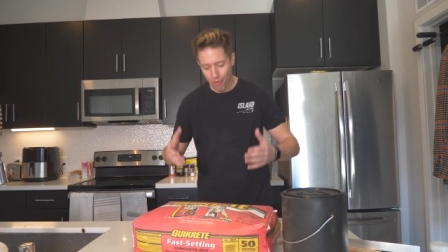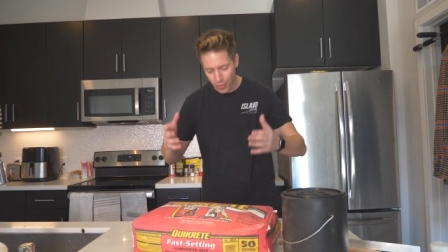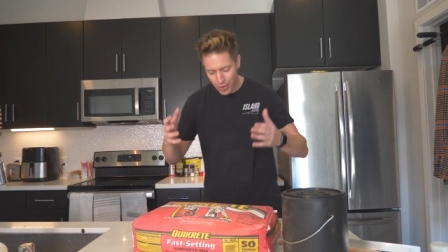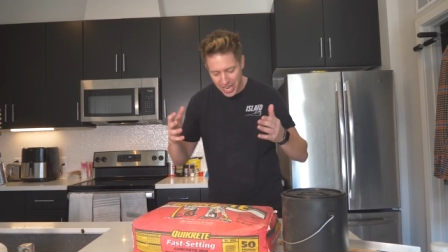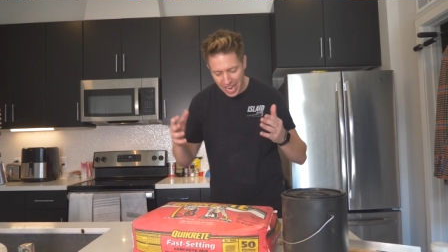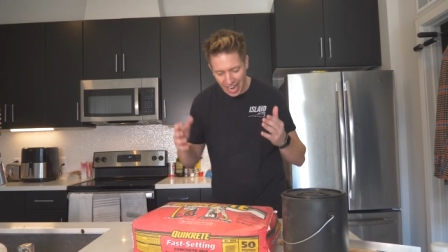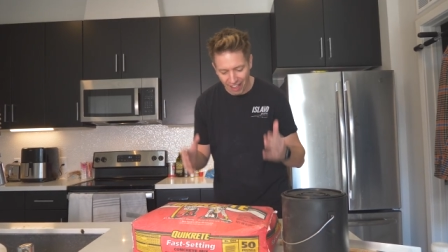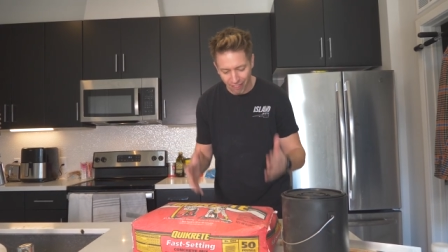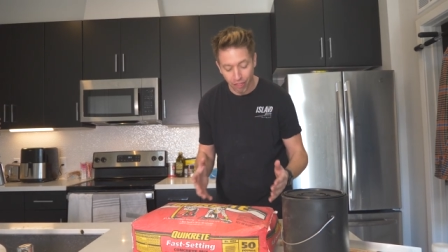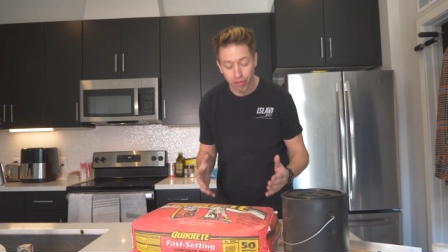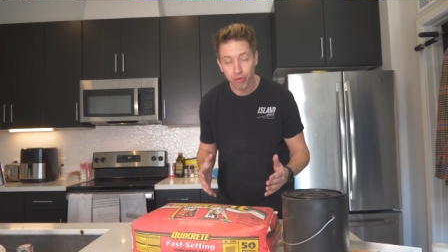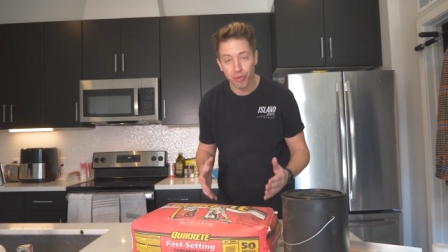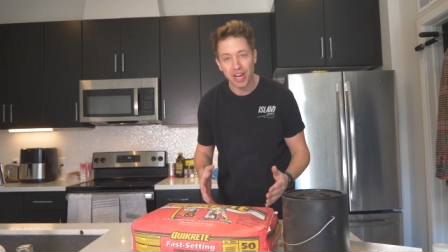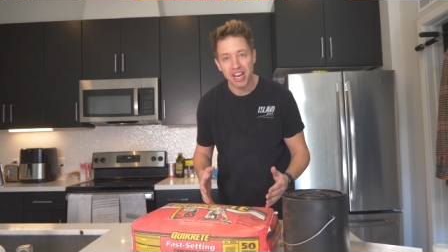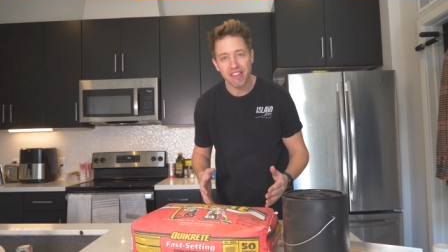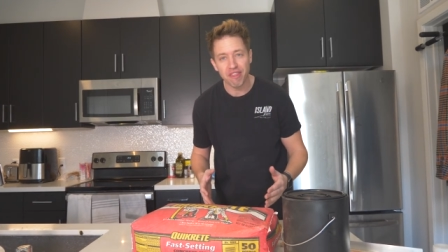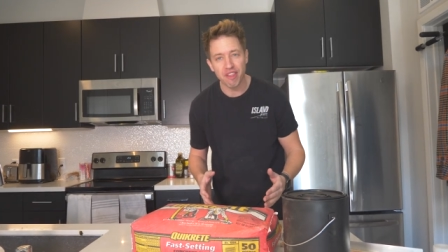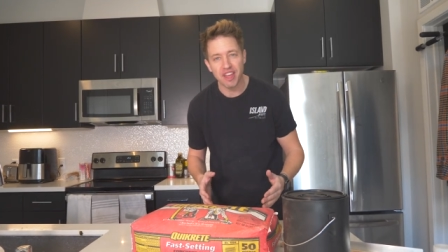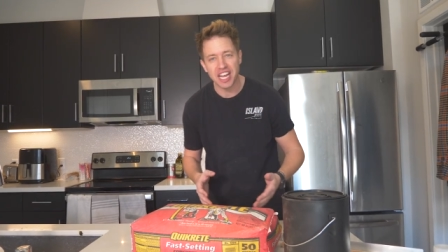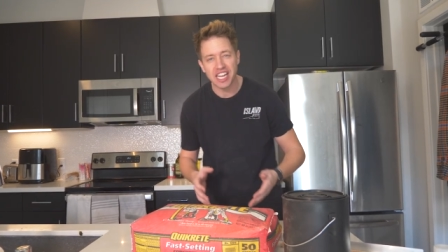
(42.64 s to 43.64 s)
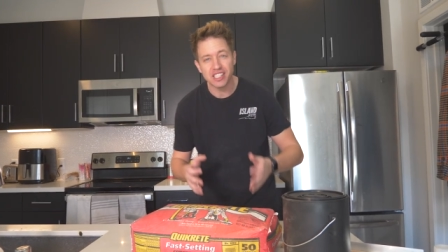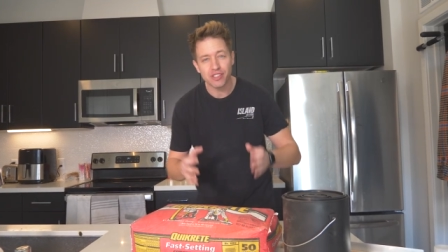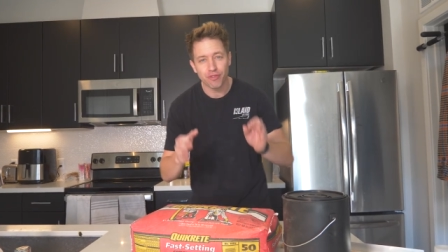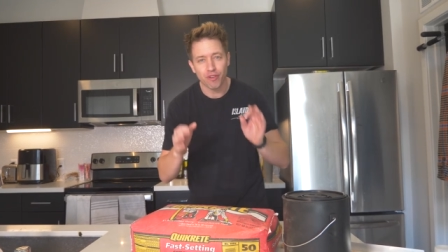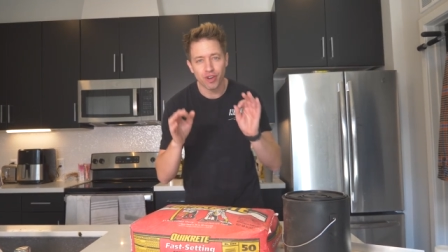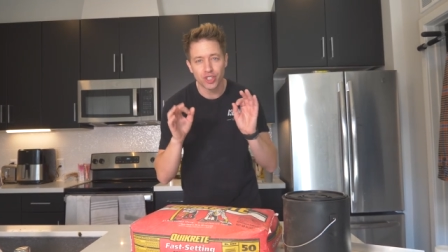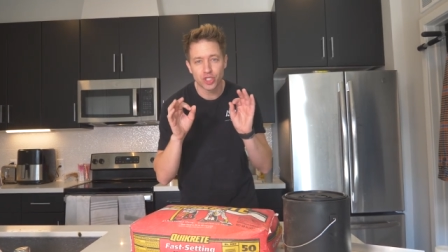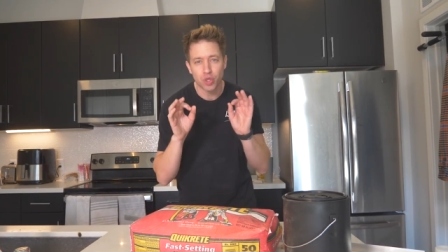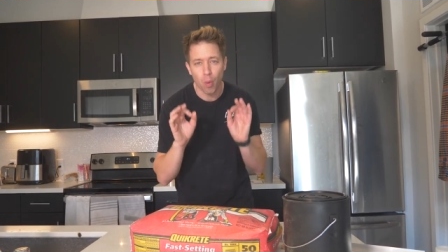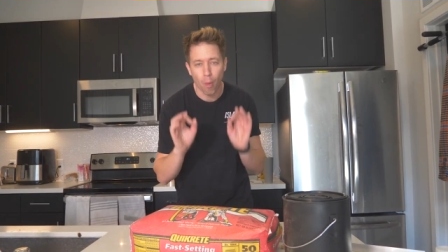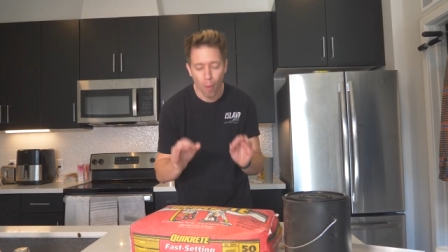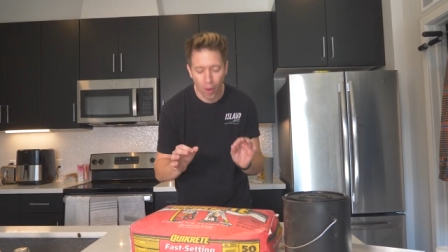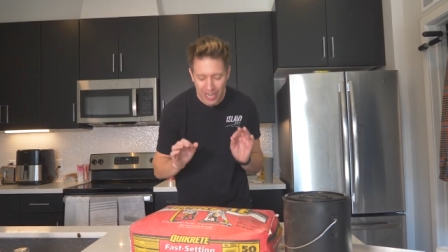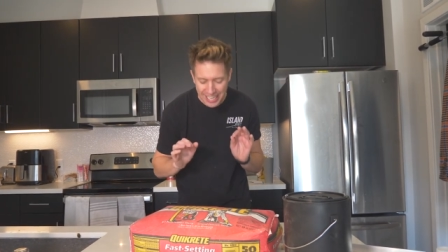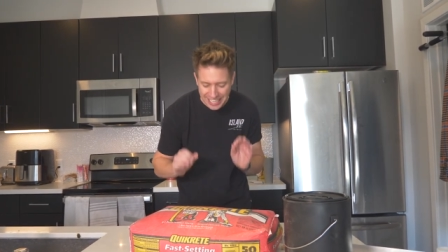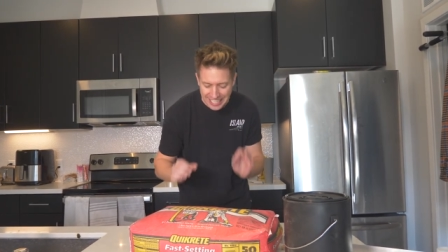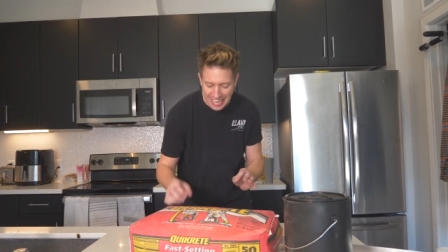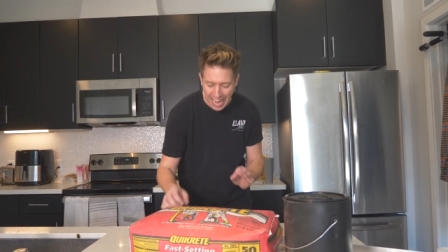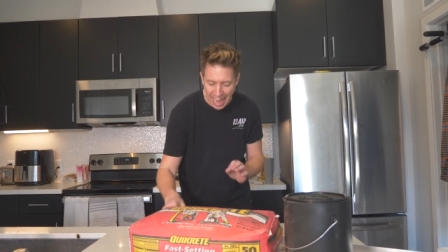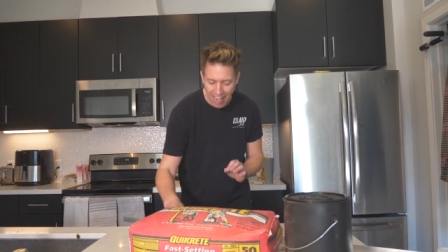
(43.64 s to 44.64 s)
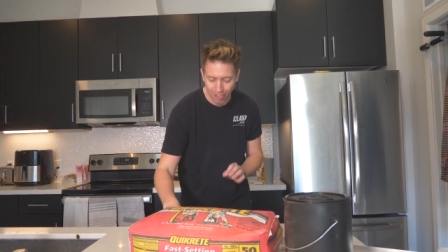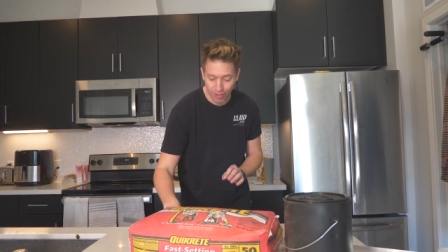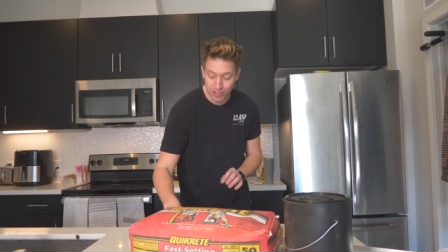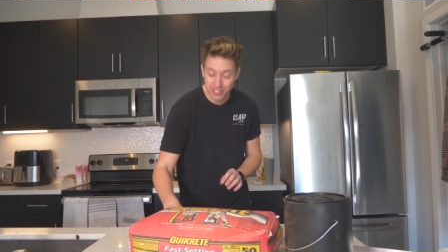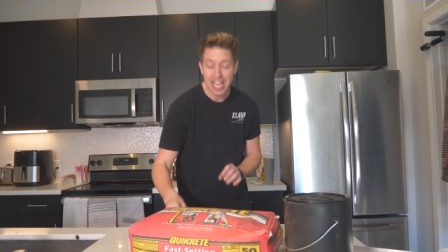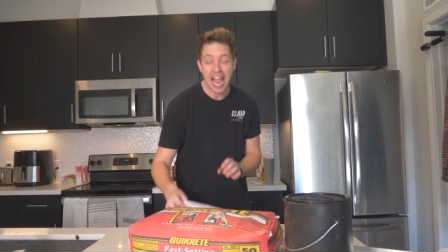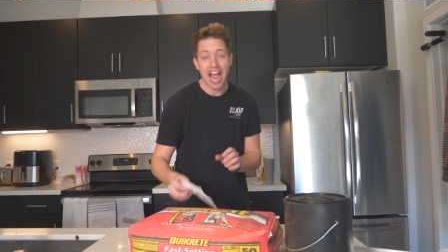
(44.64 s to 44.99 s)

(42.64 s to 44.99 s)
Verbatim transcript: and we got three things for twenty dollars.